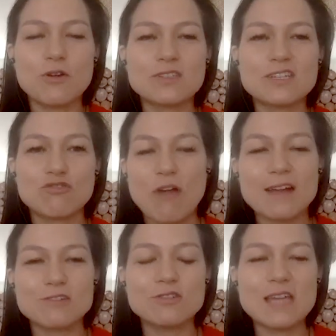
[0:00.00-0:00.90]
person
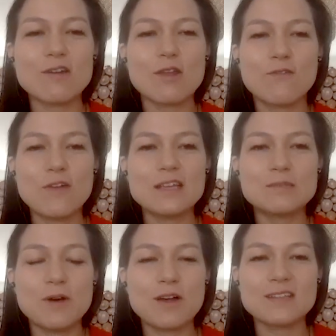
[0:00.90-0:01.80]
tracked her down on
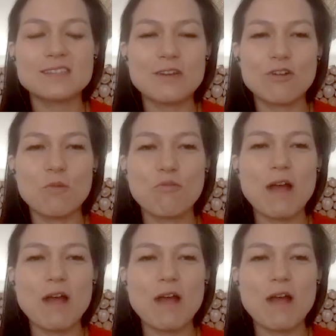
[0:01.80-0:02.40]
Facebook and sent her a